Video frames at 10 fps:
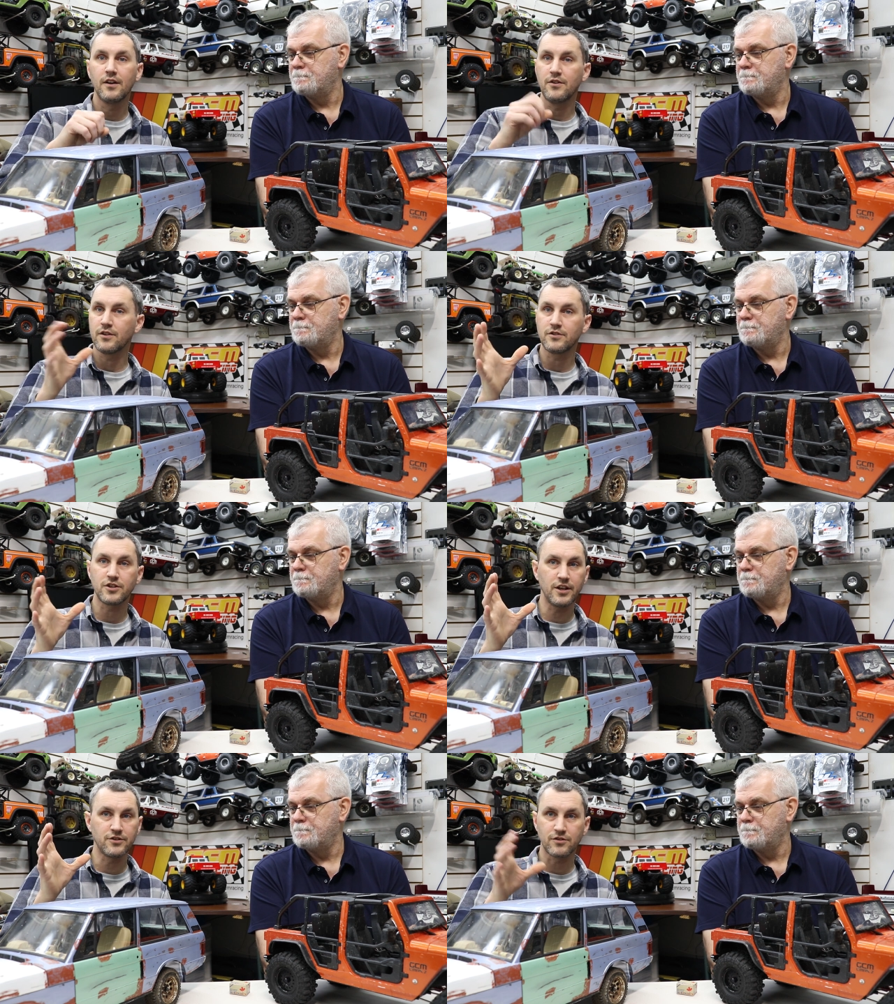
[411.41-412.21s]
Speaker 1: You can
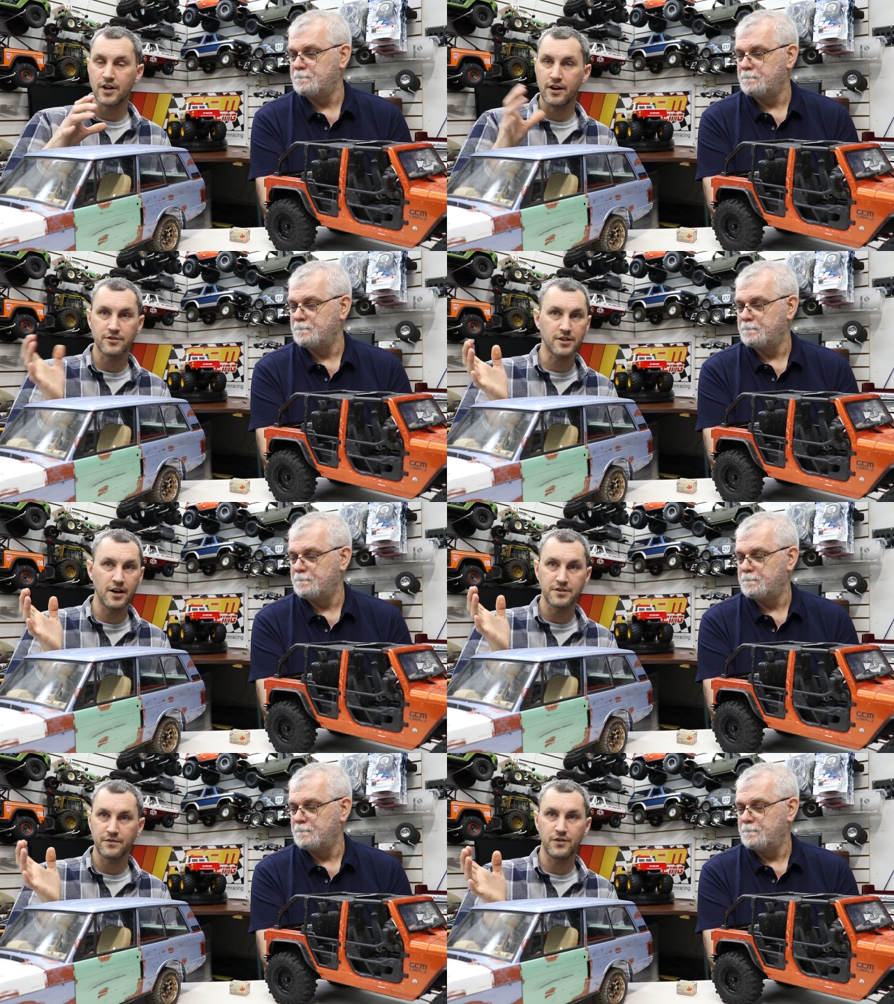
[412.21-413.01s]
change your tire
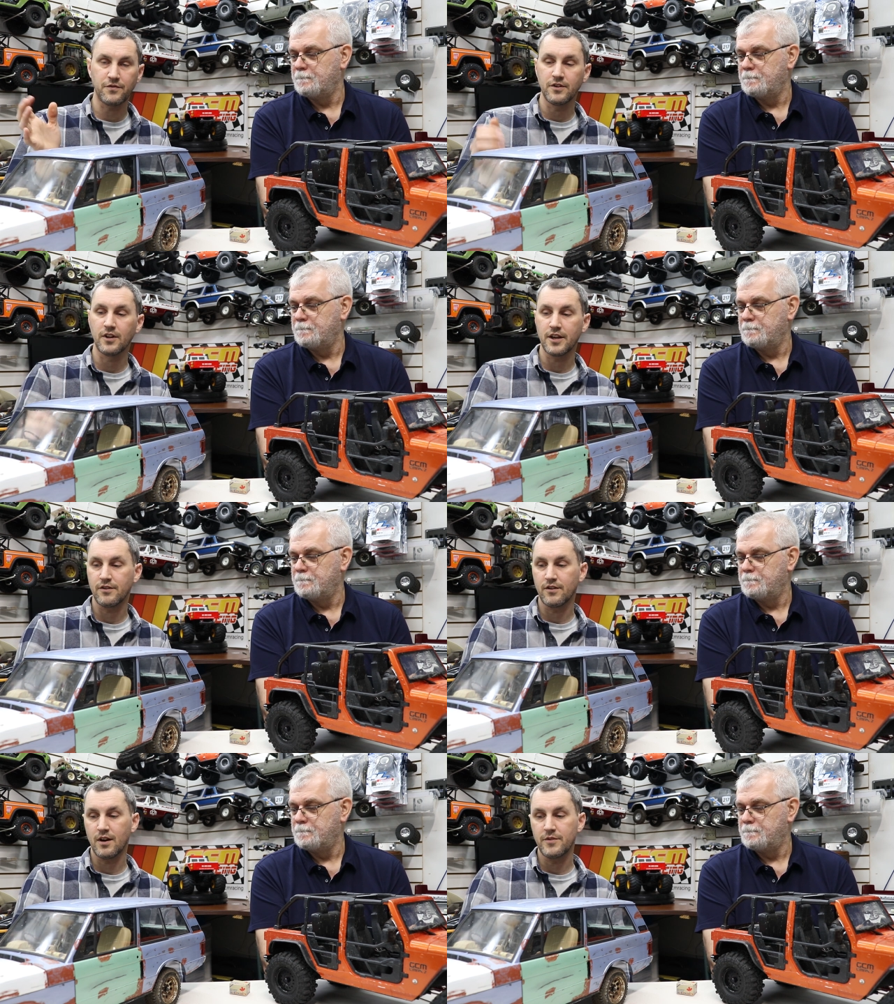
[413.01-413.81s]
size if you feel
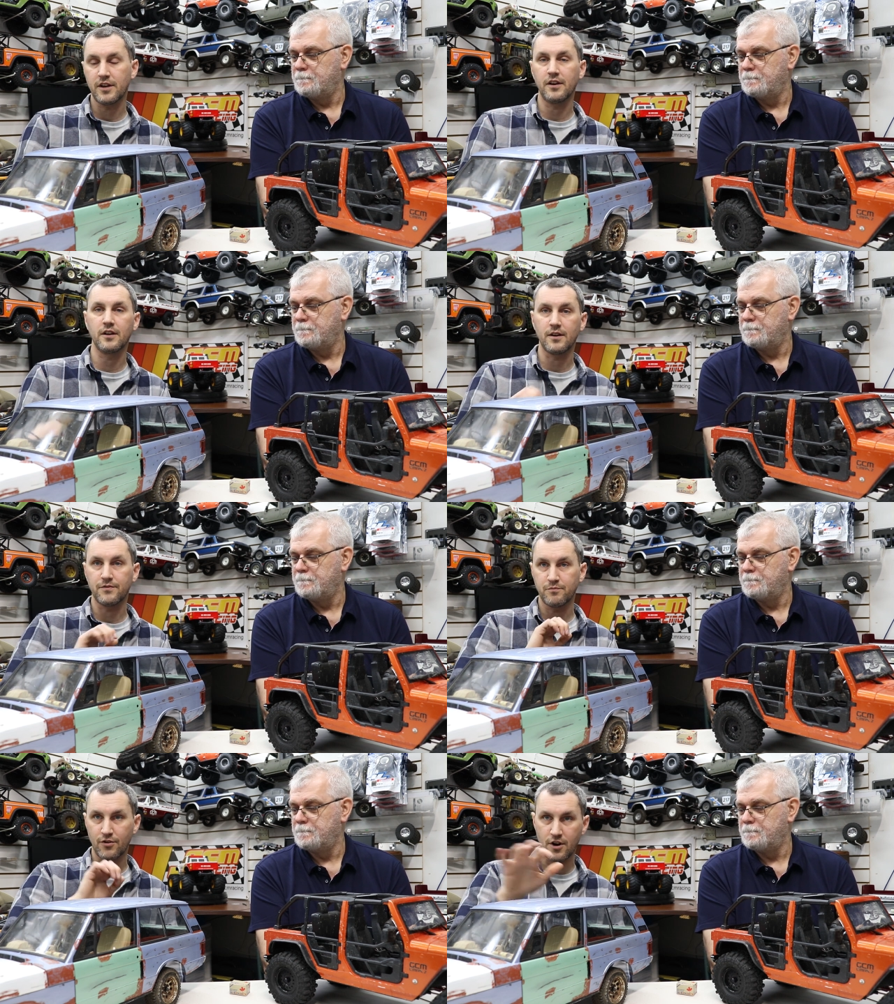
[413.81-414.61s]
like you're not making
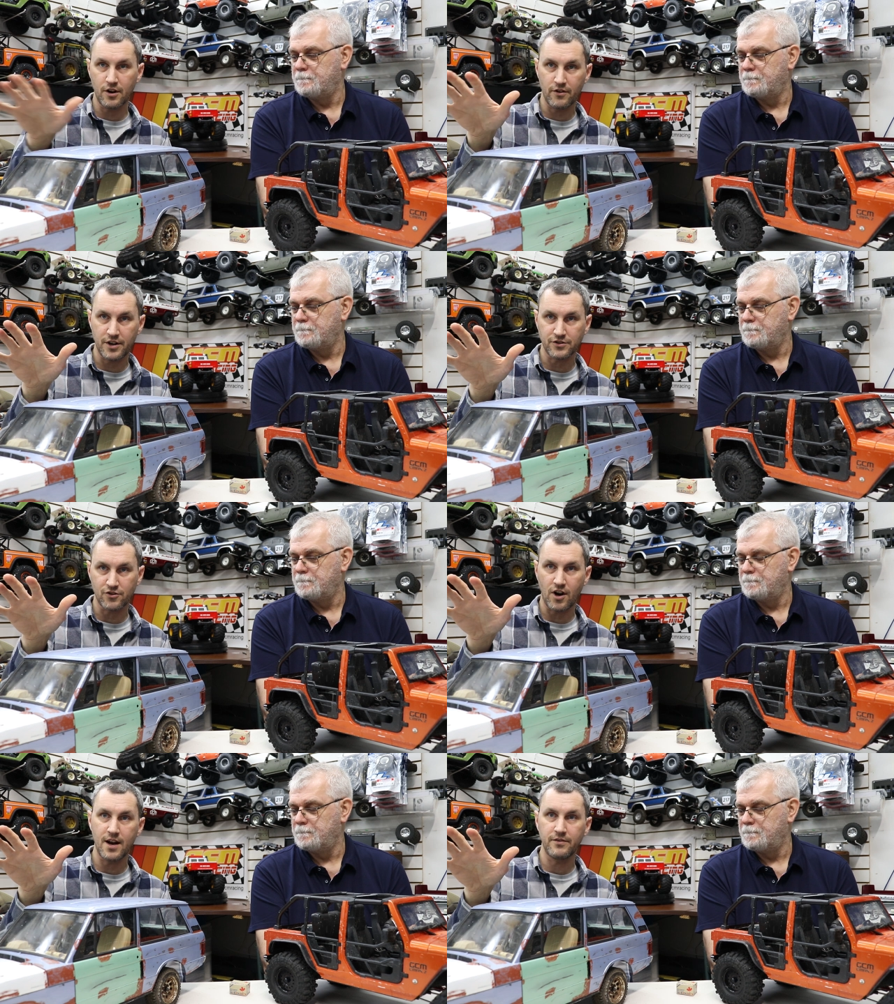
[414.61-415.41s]
enough progress
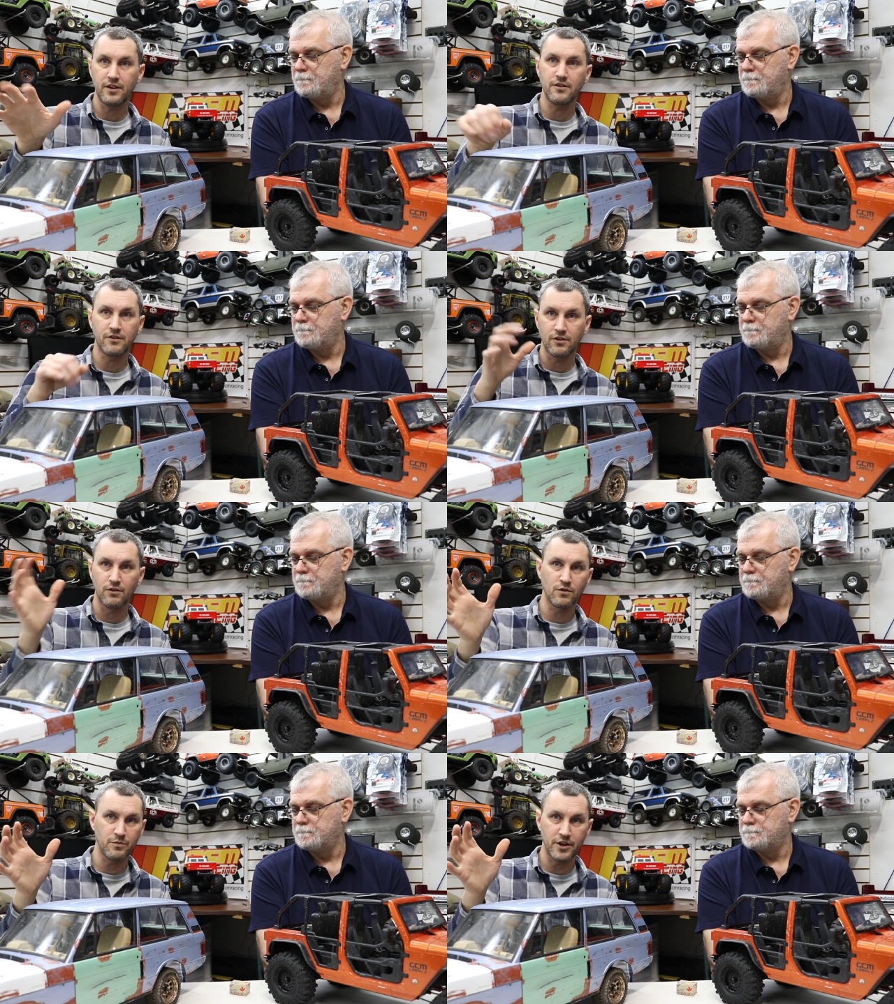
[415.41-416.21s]
driving. You could
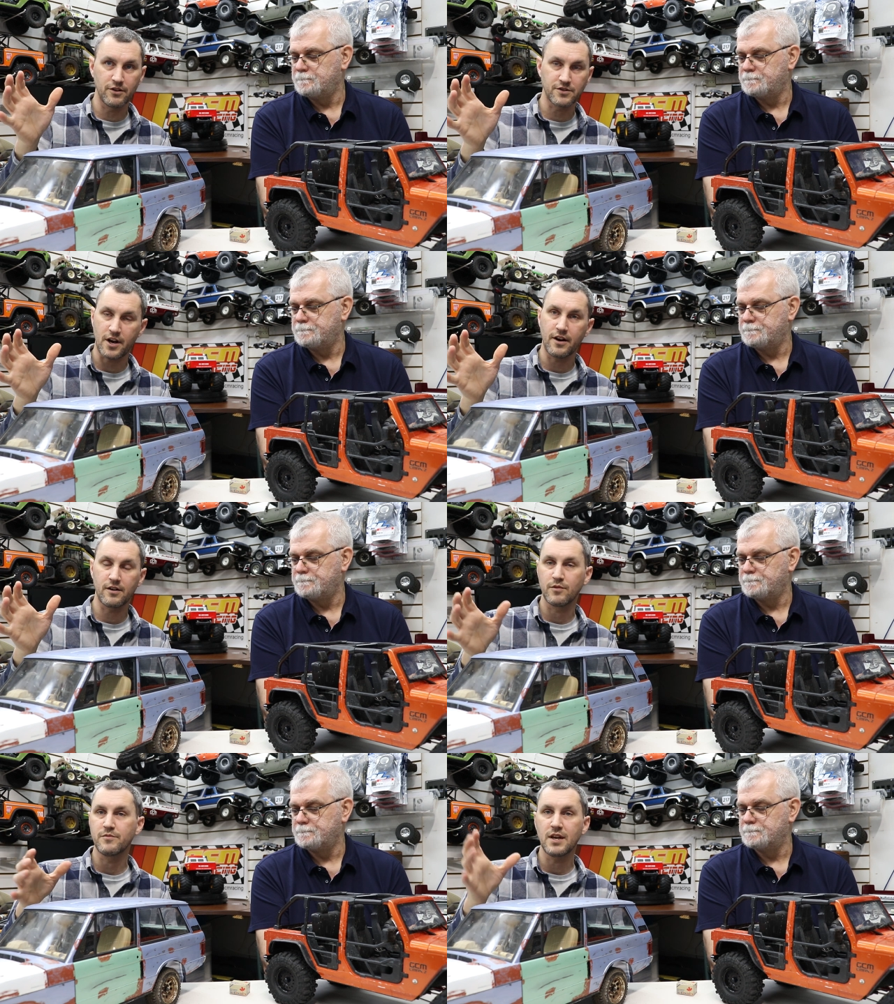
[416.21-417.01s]
go to a bigger
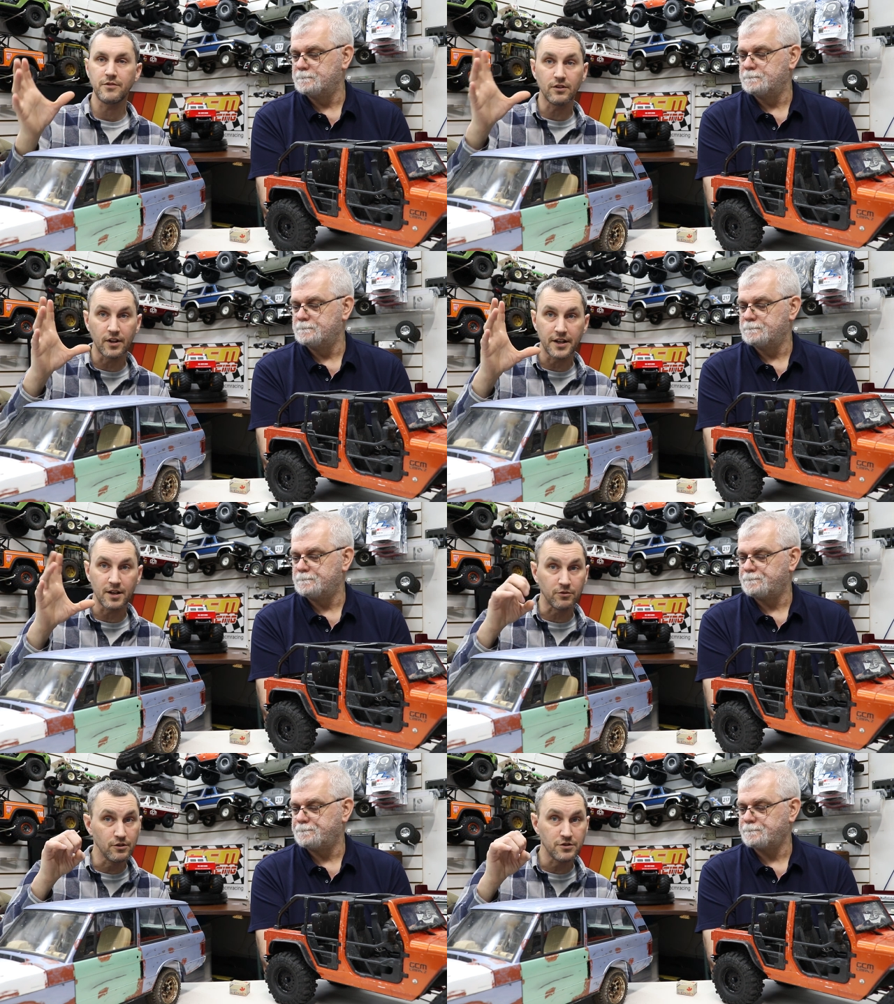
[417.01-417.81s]
tire, but maybe you'll
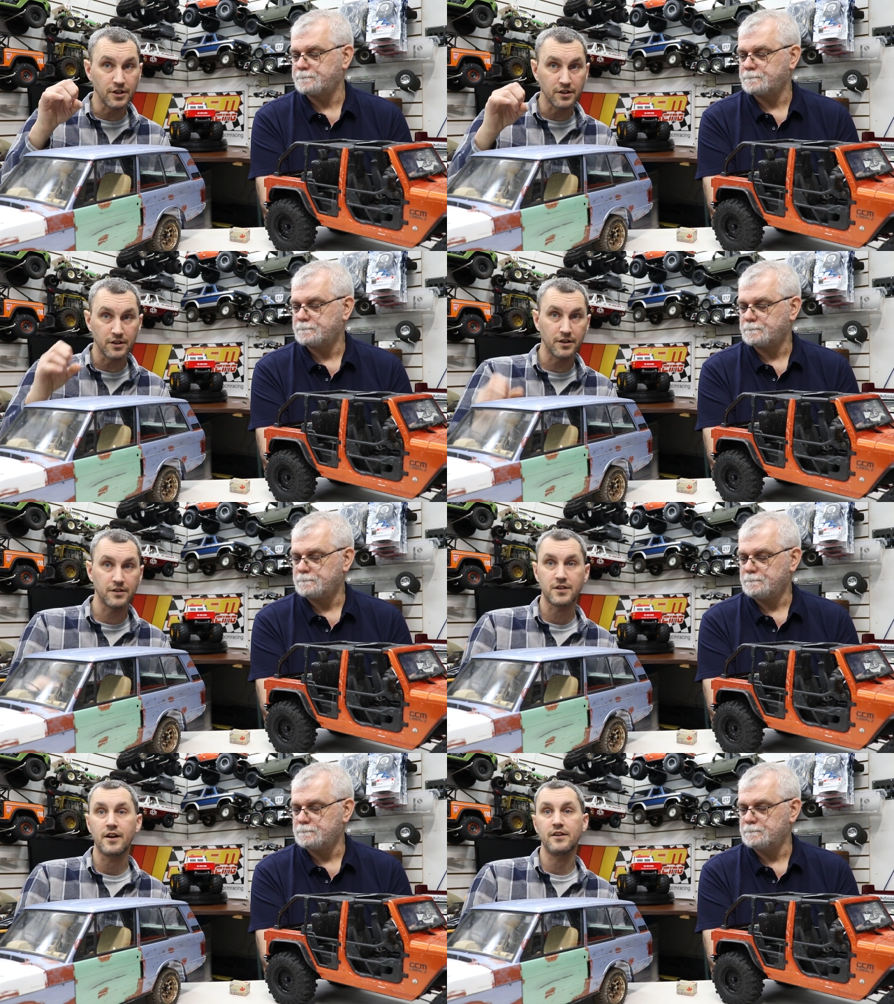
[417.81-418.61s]
end up losing
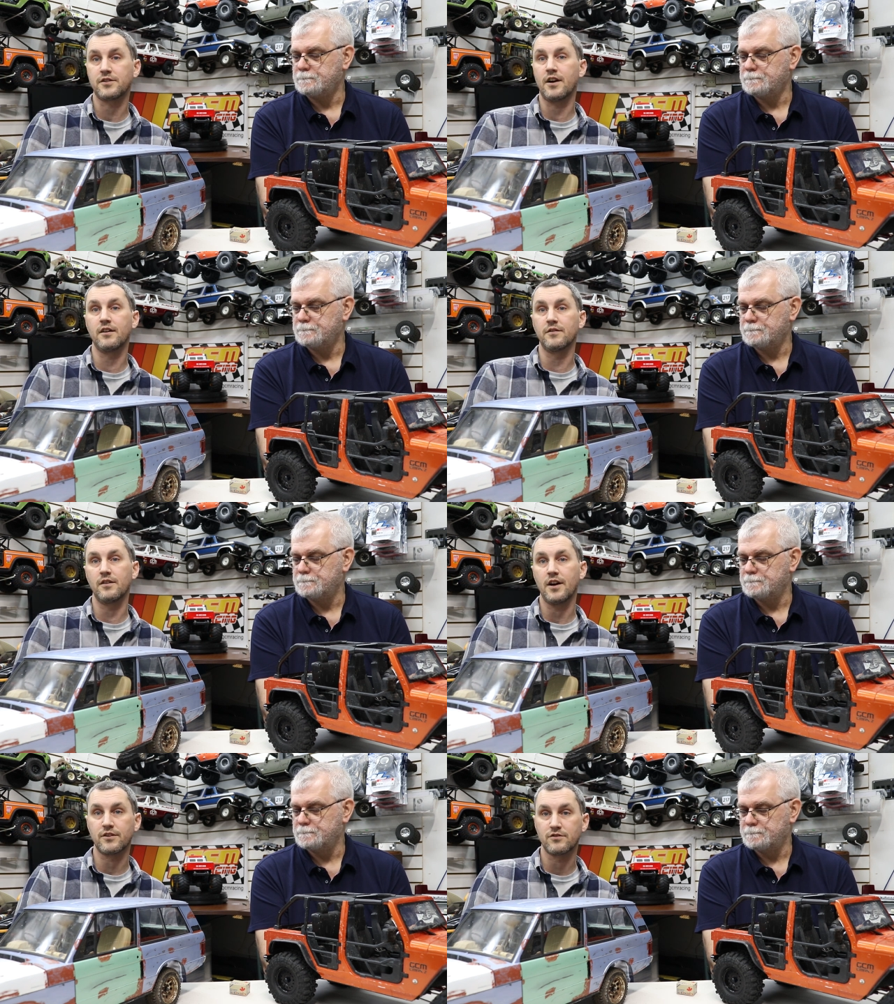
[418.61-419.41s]
the tiny
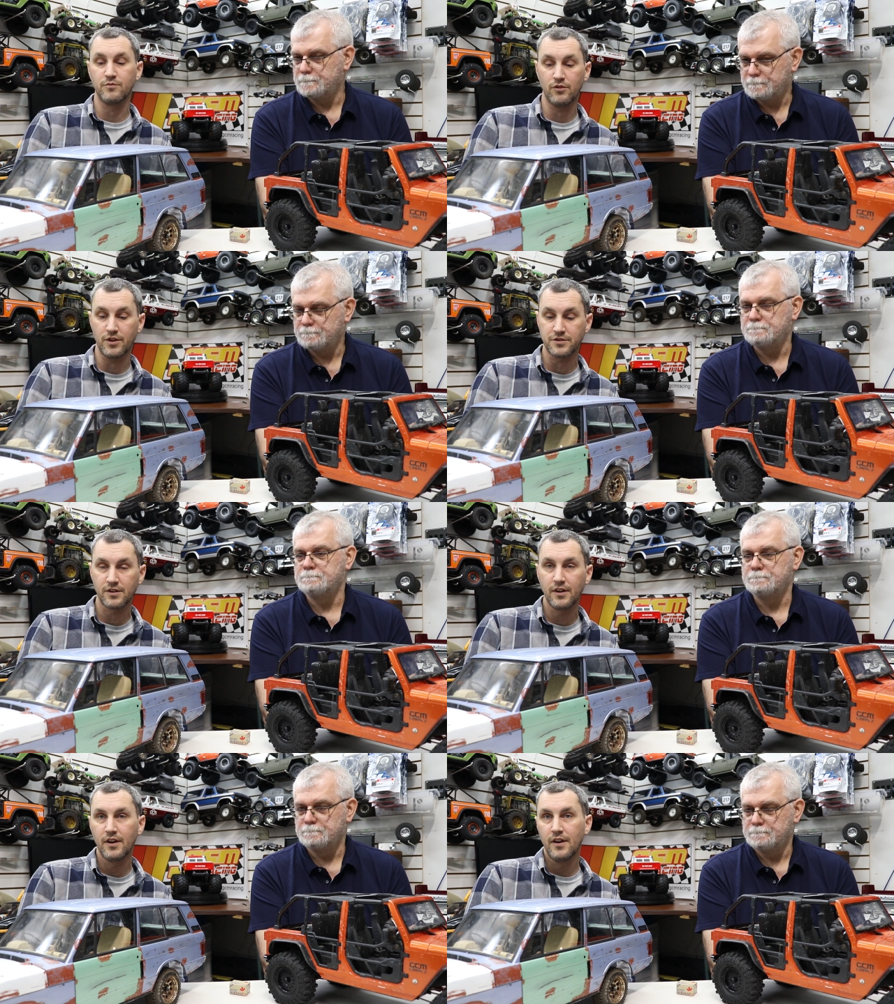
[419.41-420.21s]
tire extra bonus.